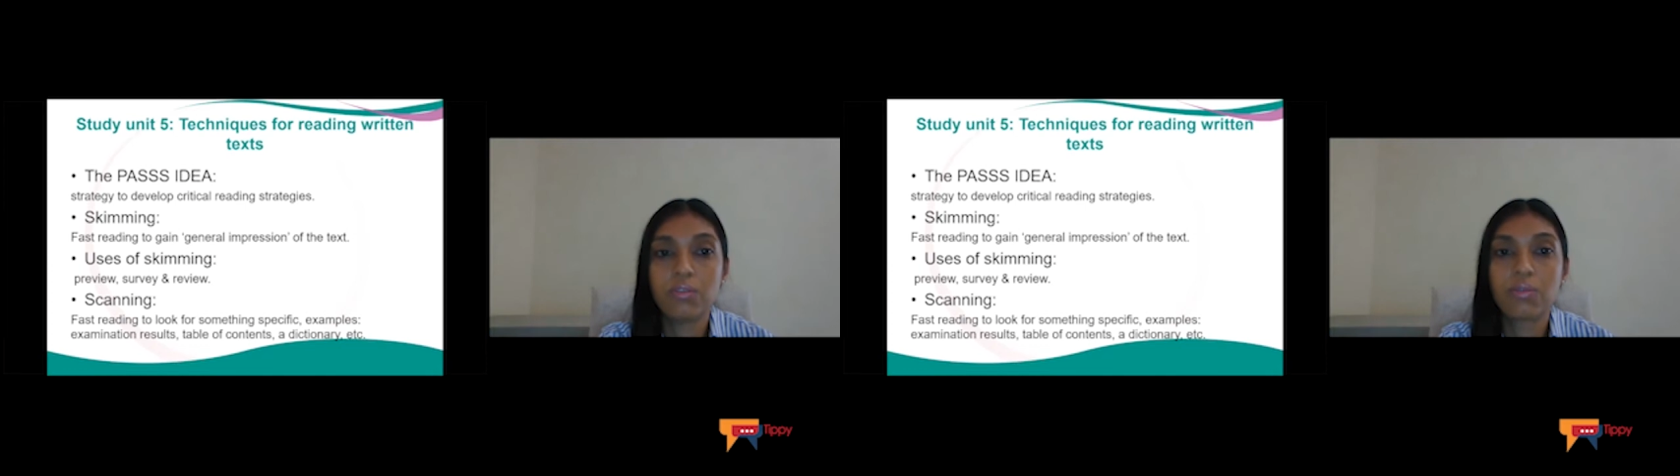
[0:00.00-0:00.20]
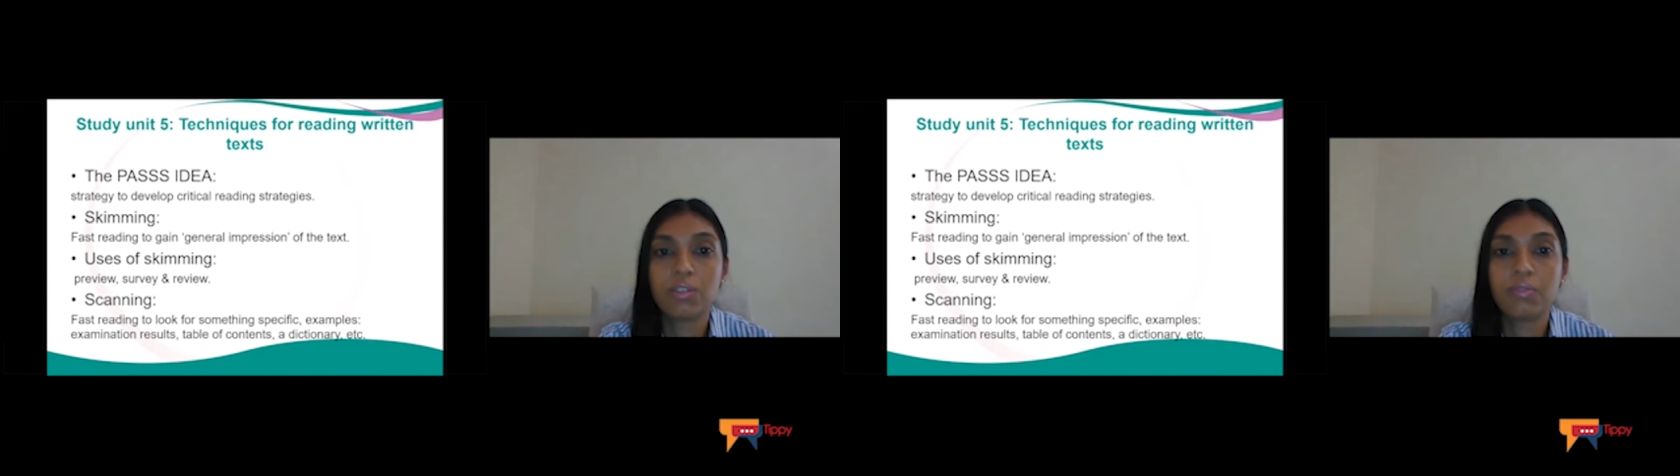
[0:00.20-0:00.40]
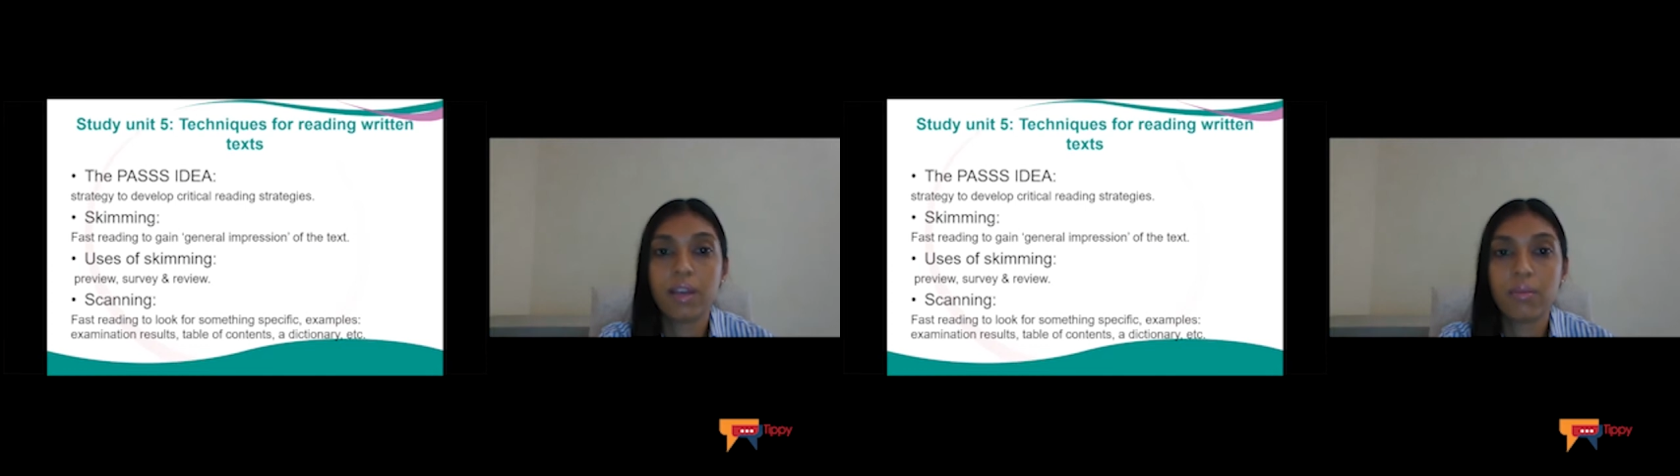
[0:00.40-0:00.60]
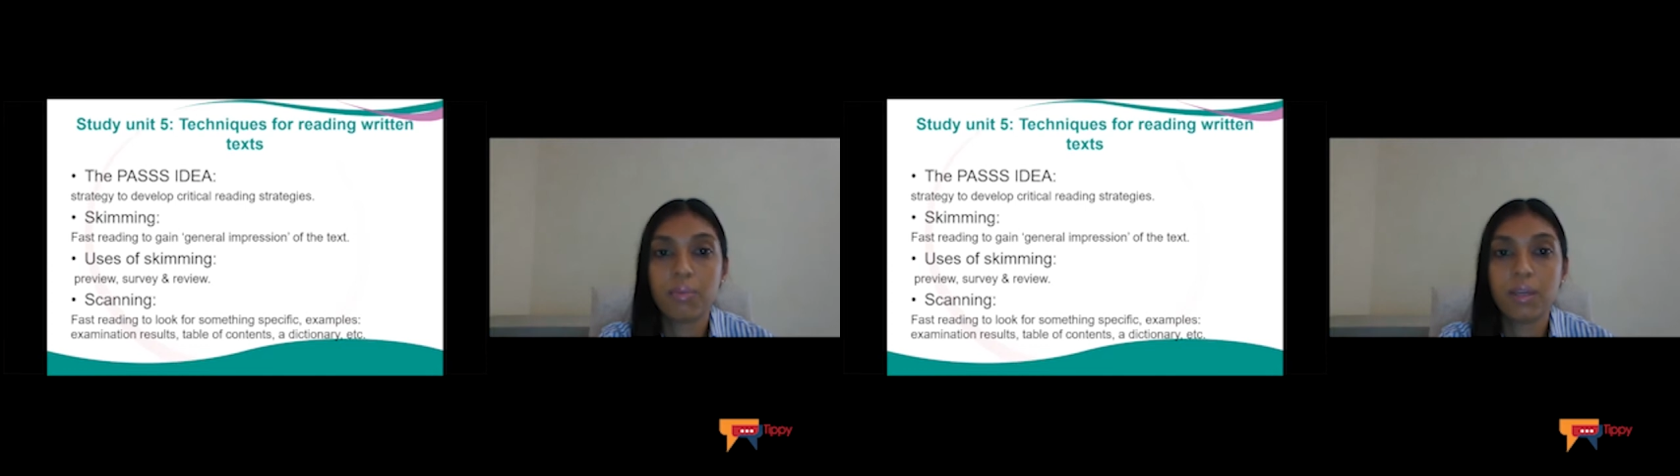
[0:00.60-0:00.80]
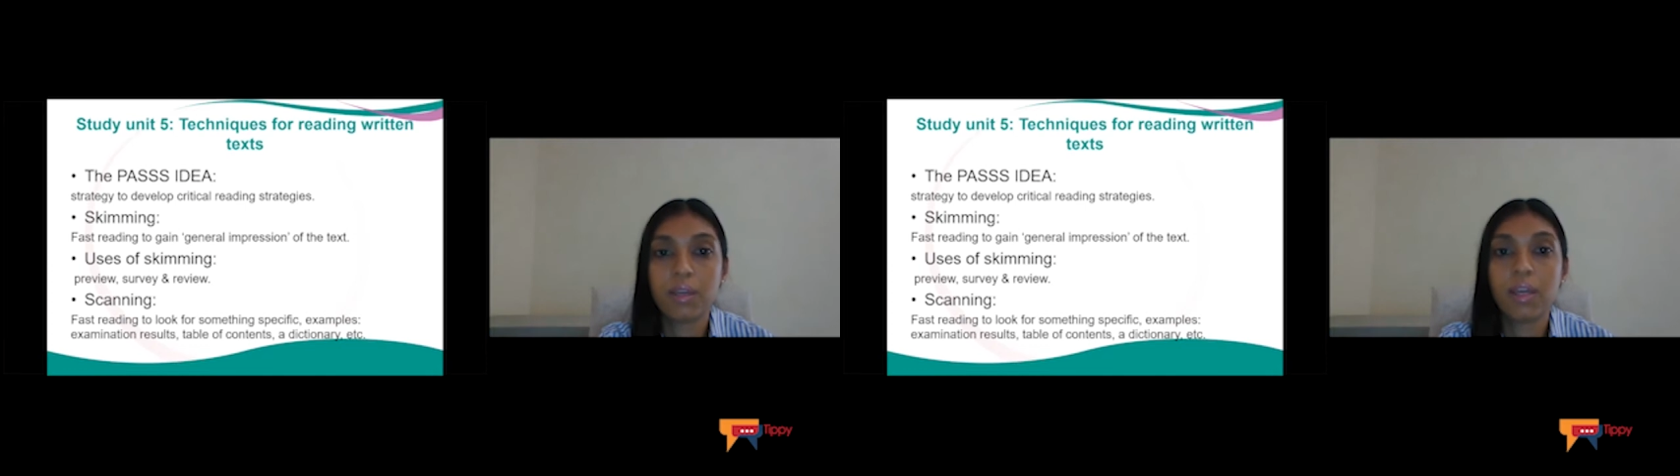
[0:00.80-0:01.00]
for
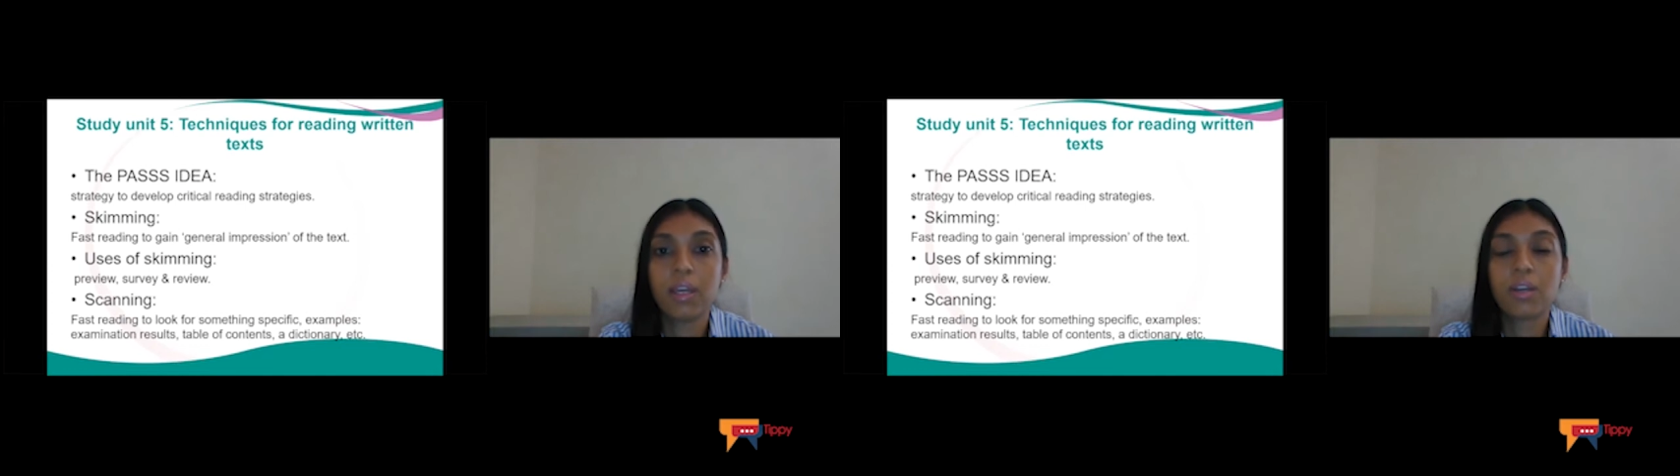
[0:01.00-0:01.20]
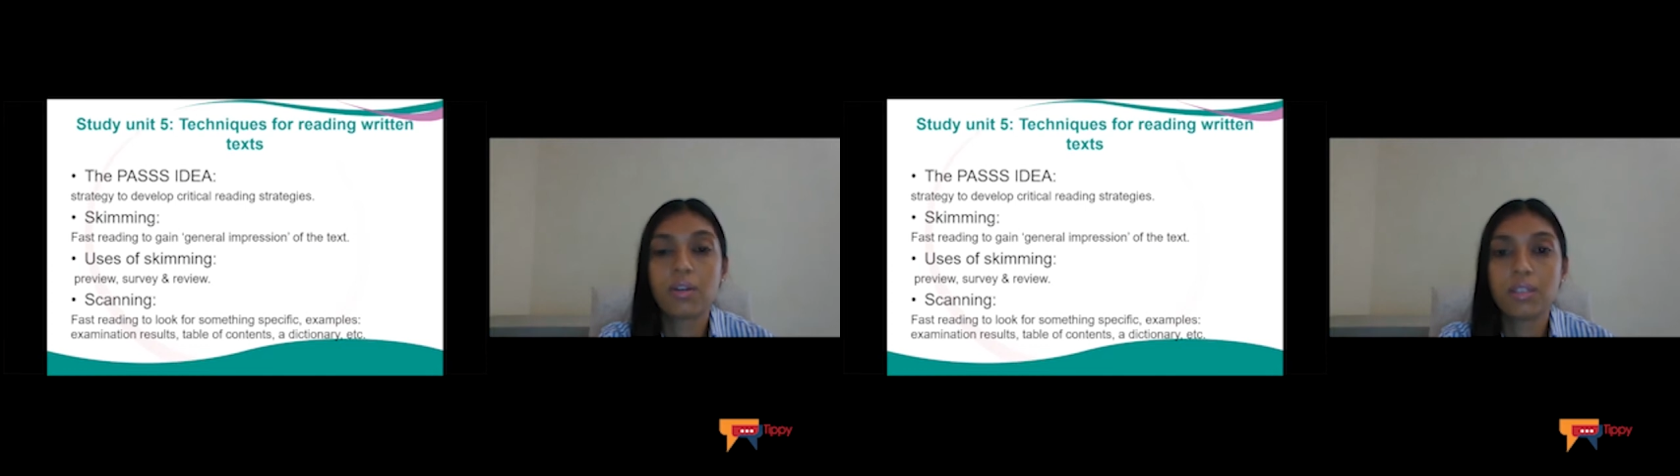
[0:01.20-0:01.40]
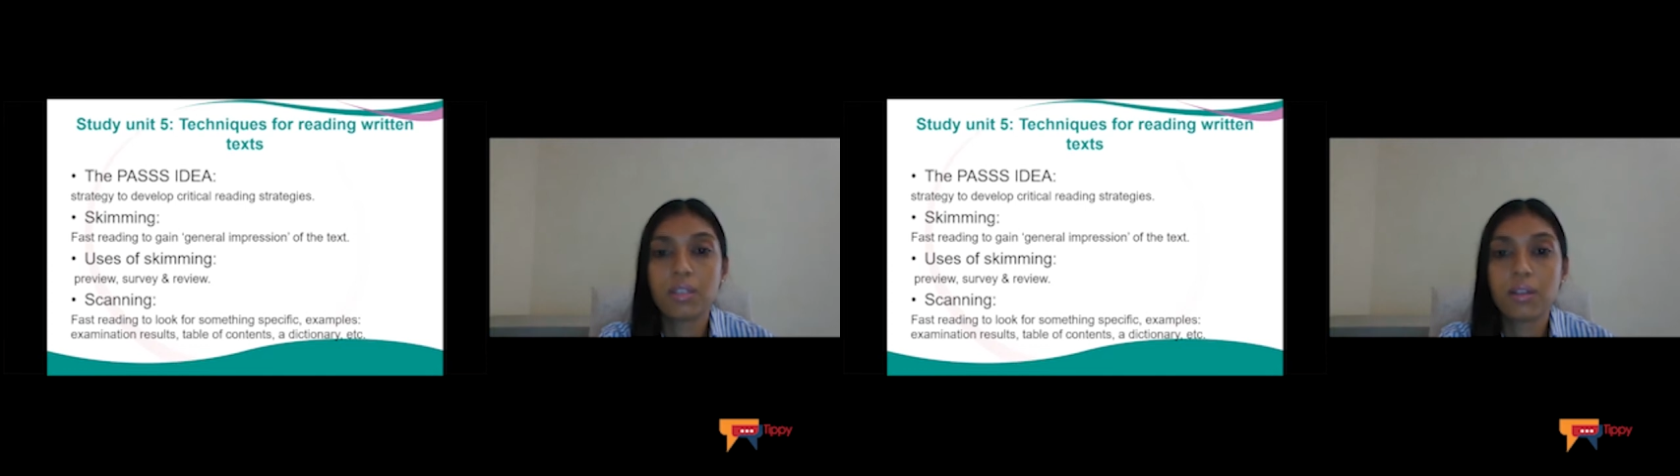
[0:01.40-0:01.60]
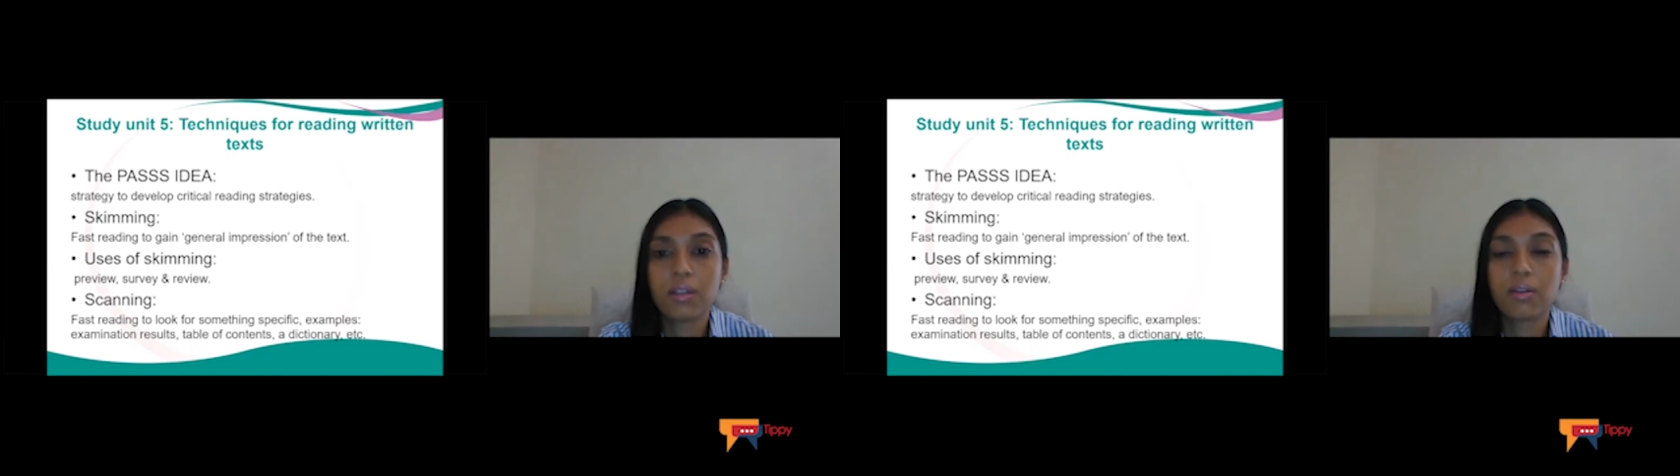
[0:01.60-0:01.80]
developing critical